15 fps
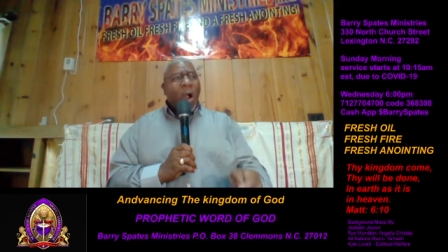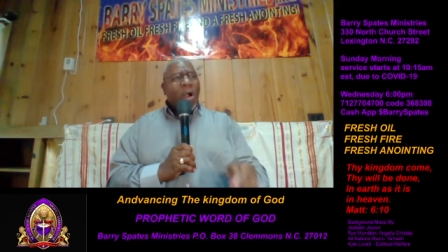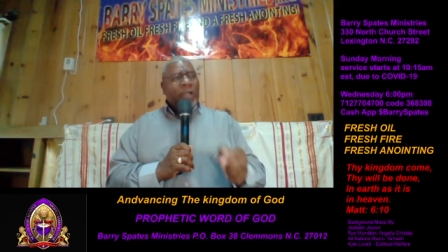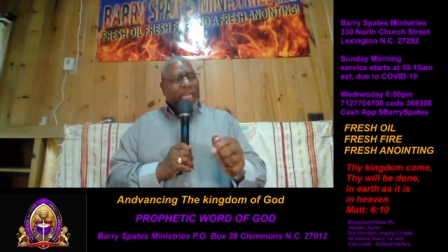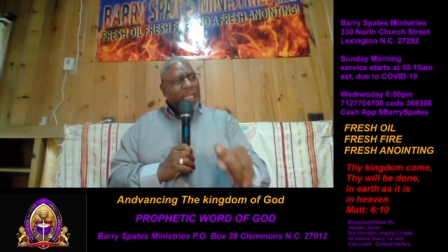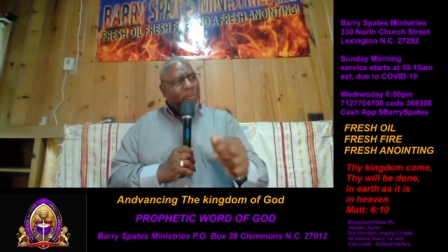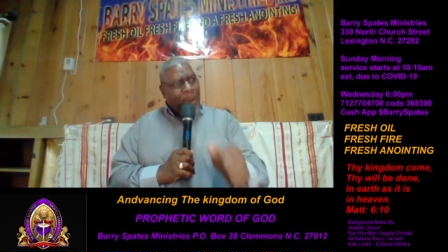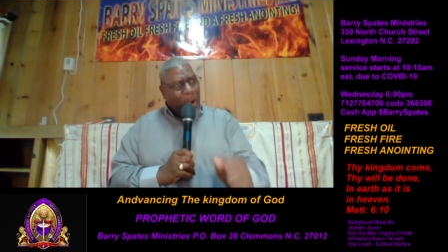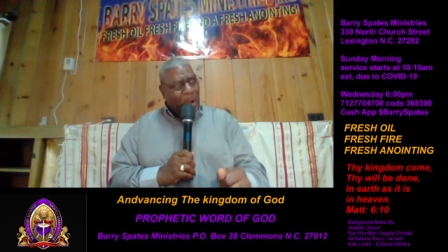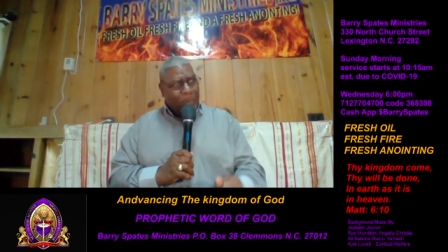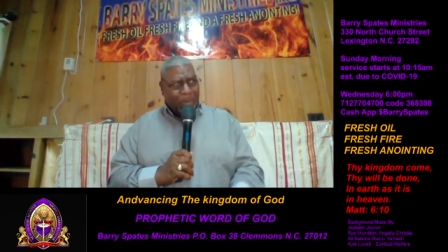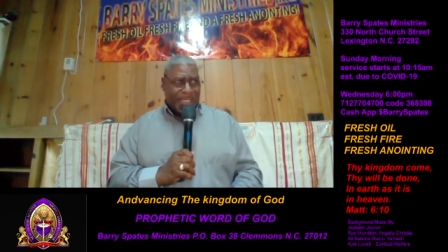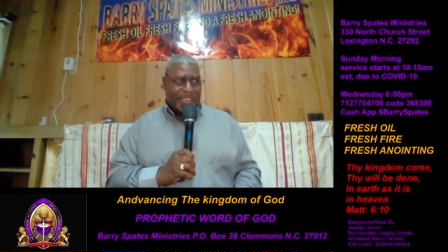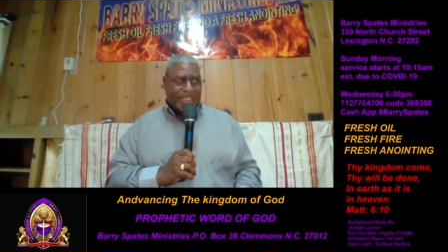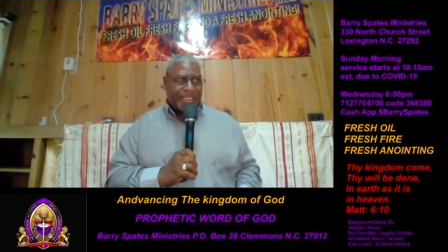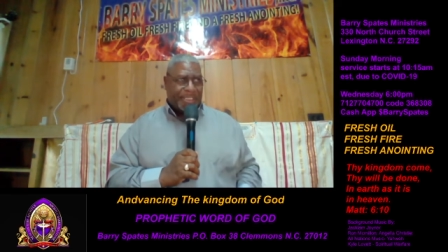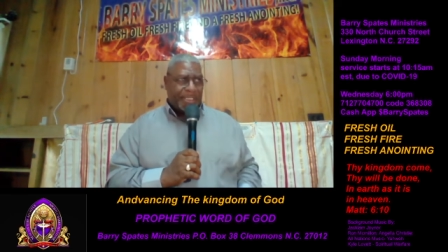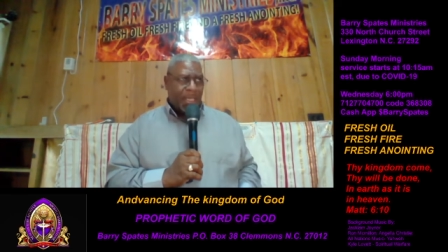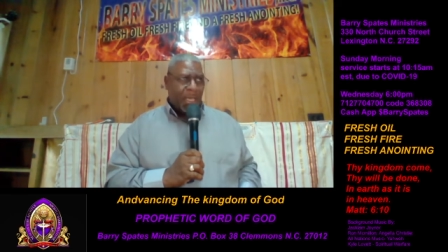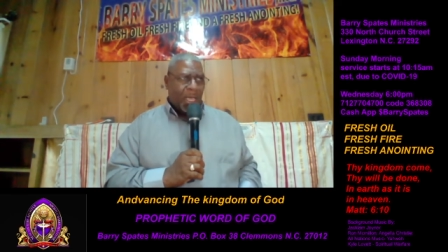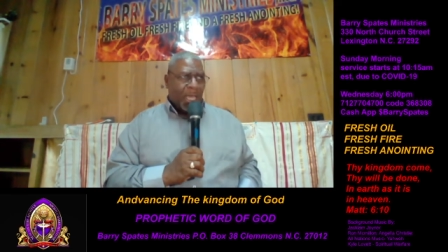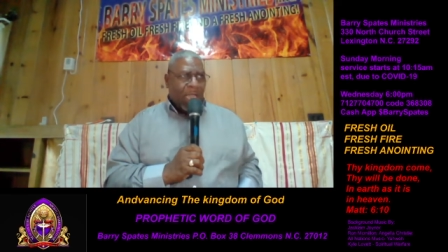walk in purpose.
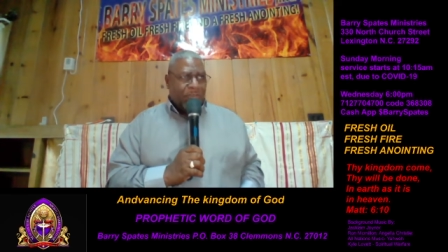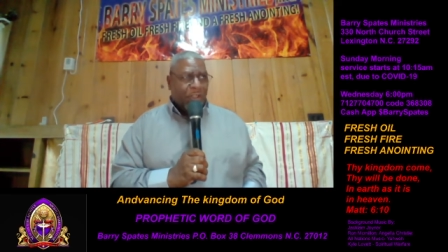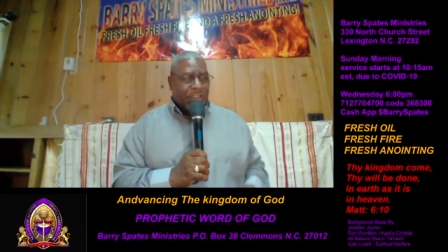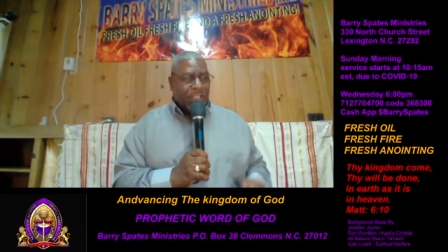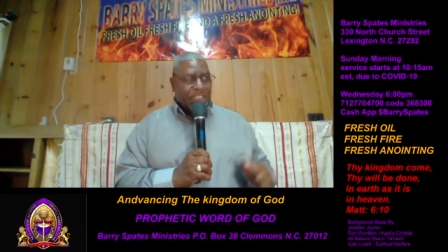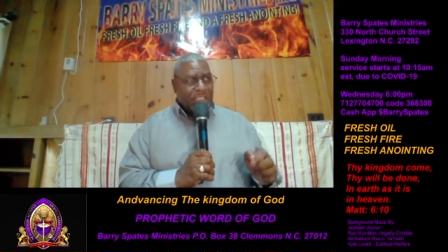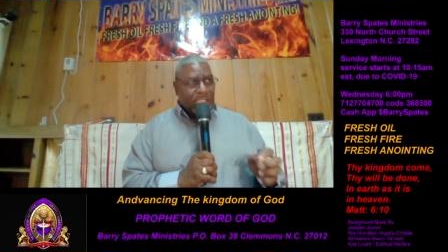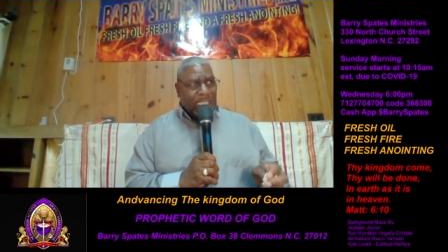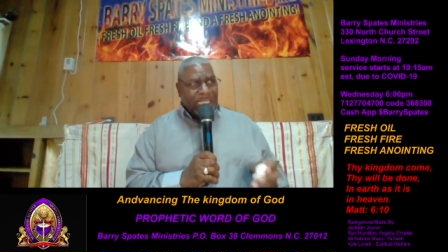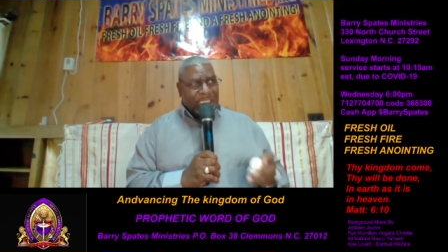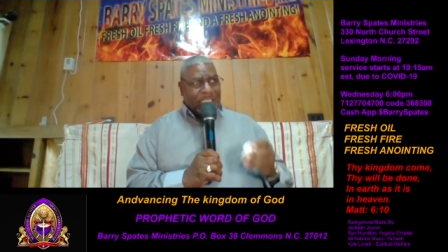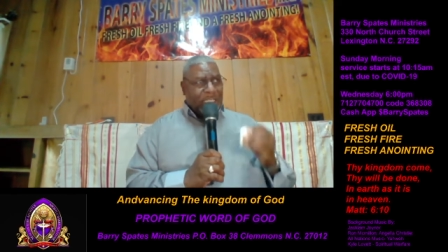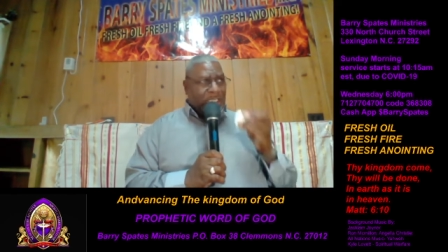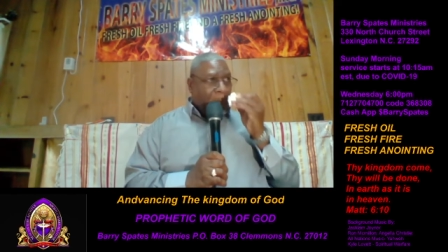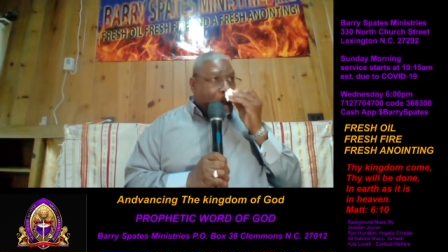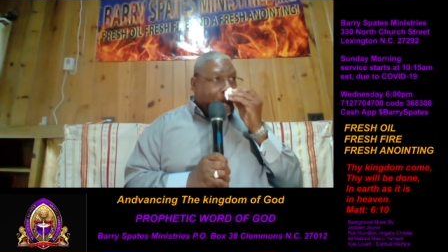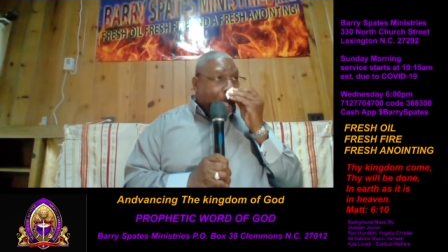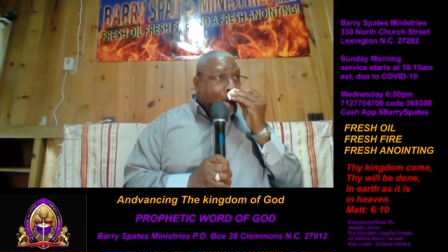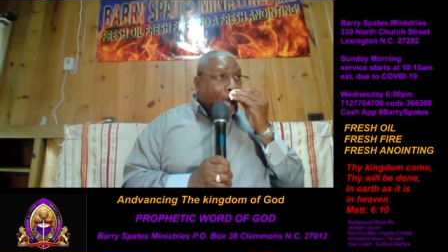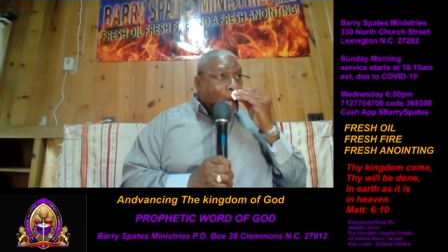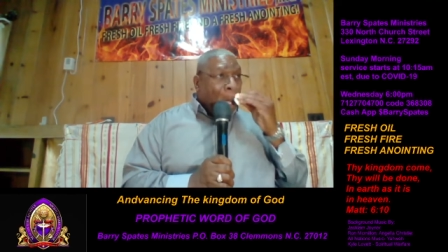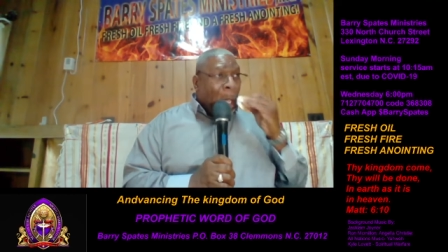If you just listen to
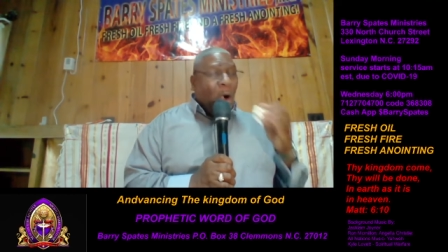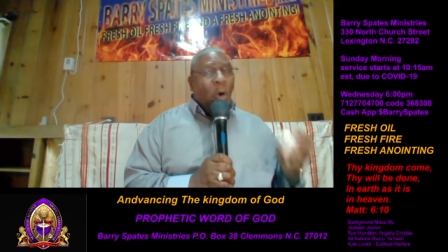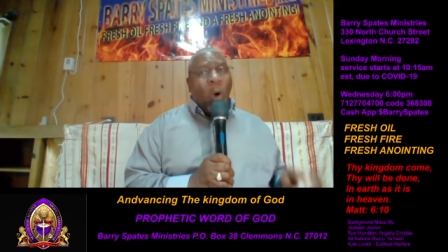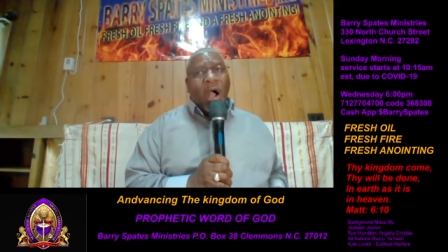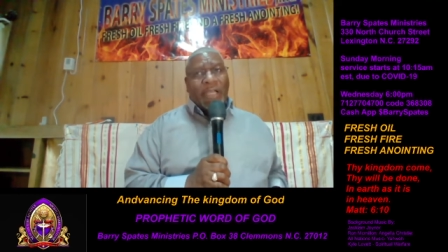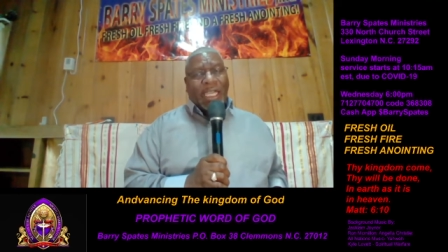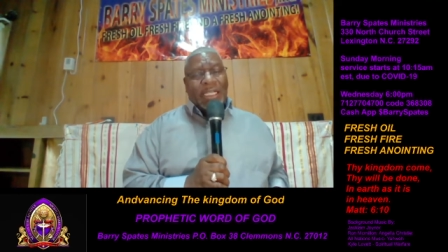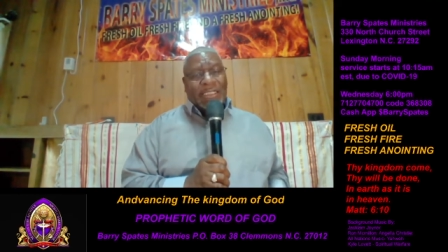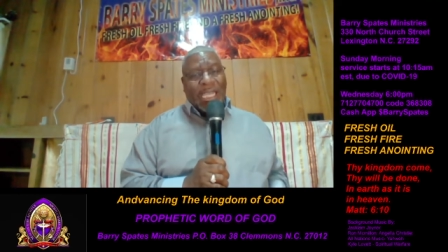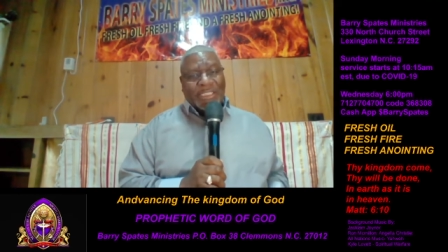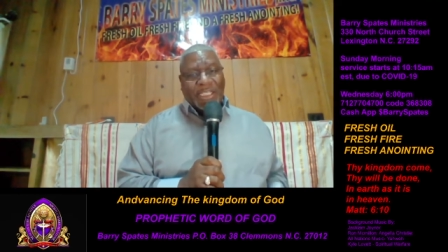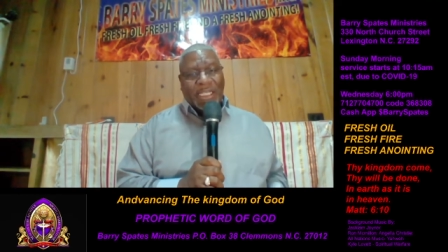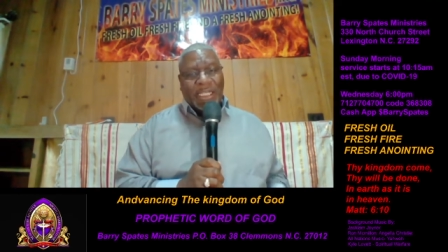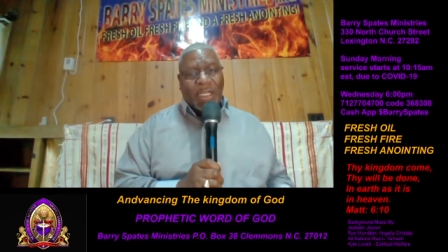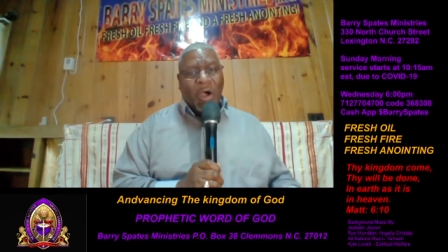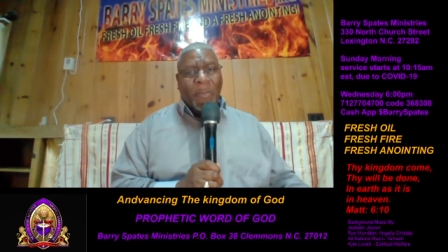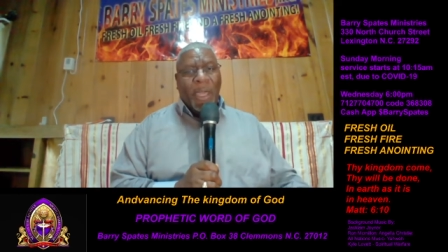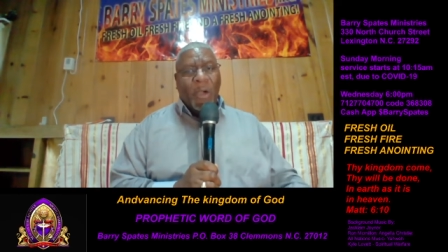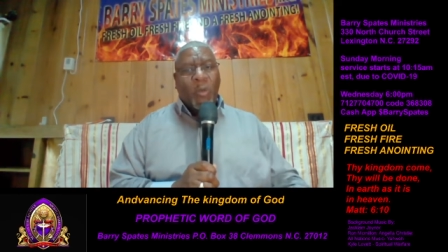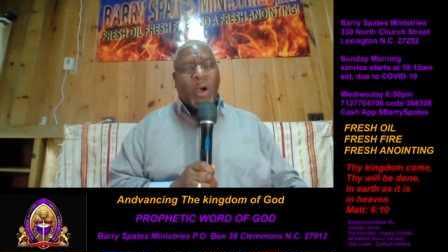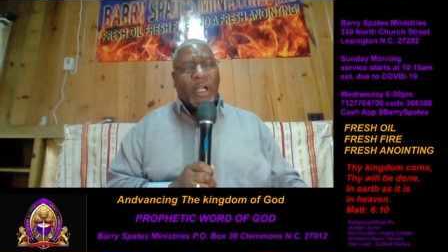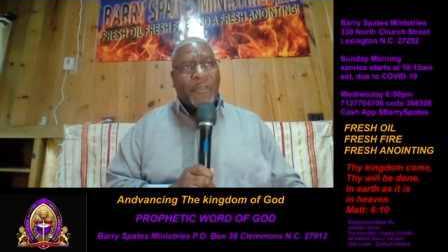me, you'll walk in destiny. Don't be
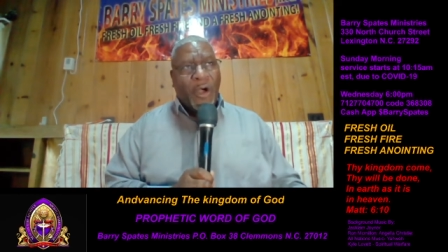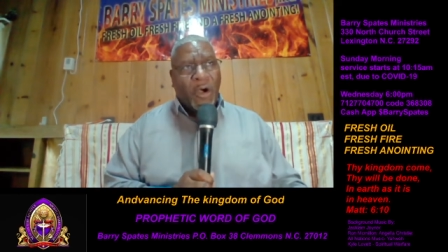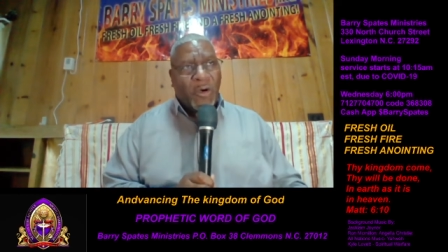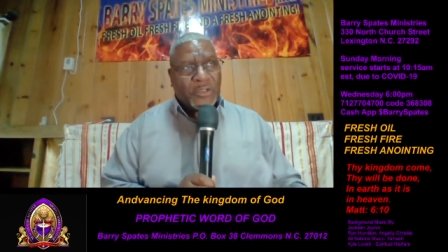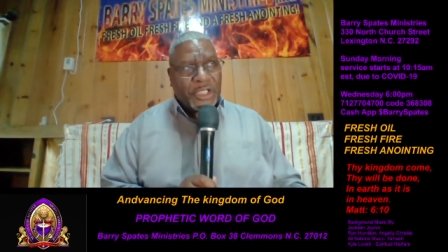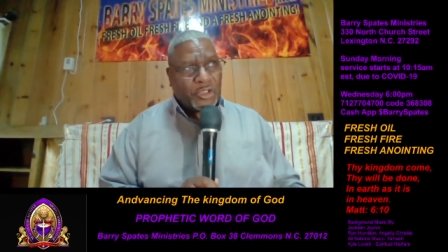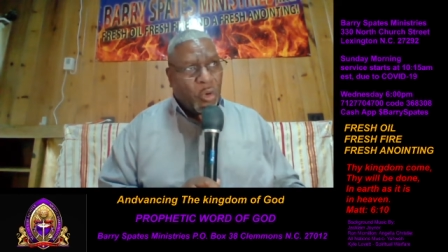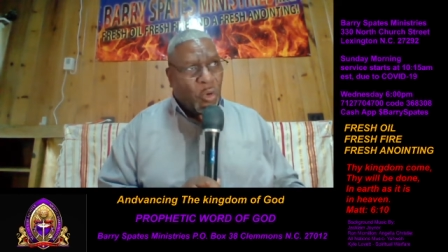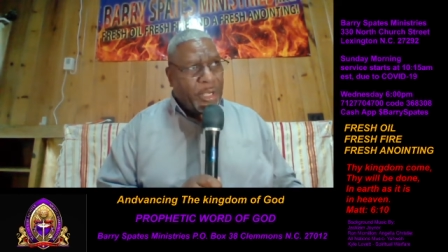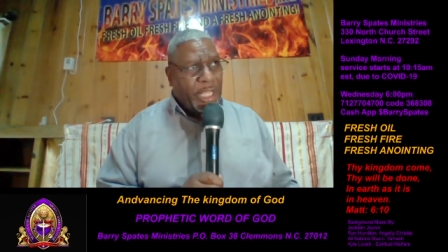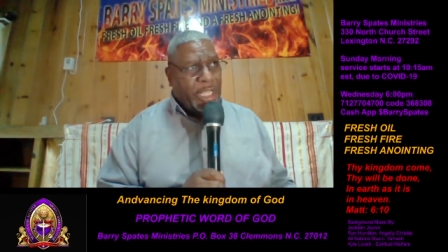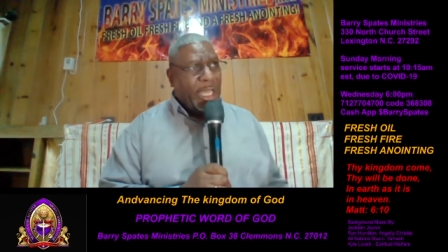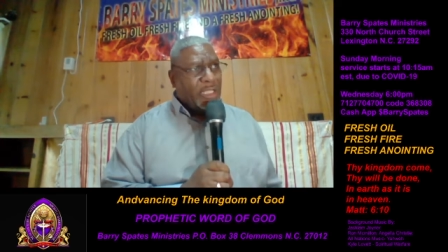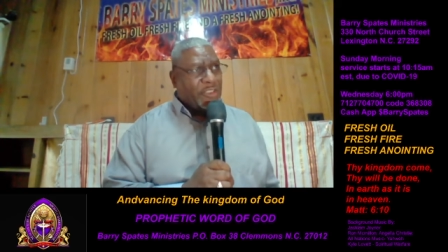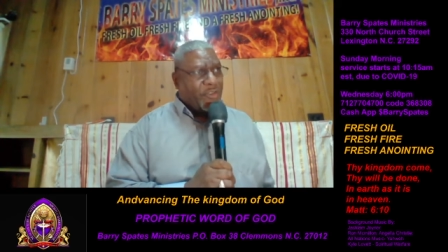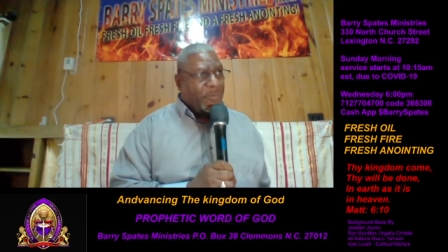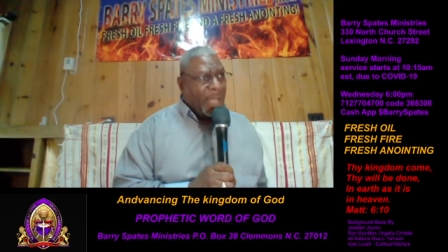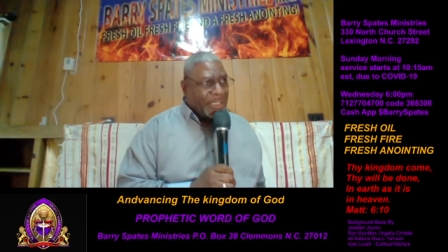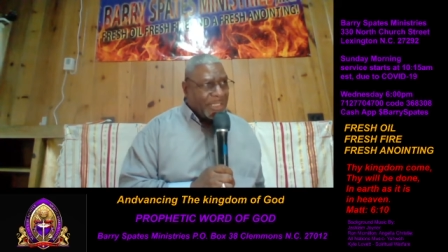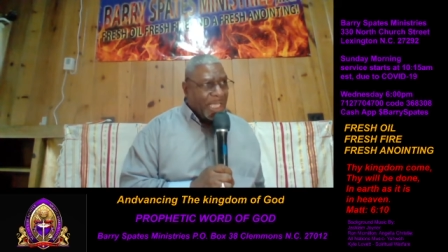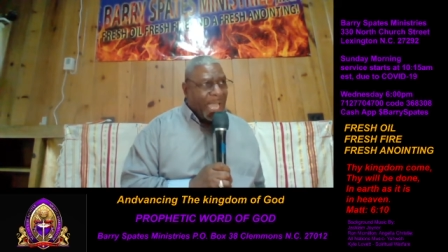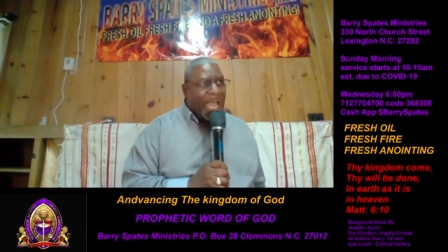one of those that 20 years from
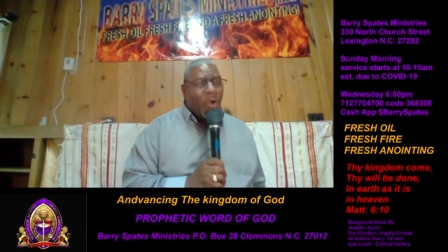now say, I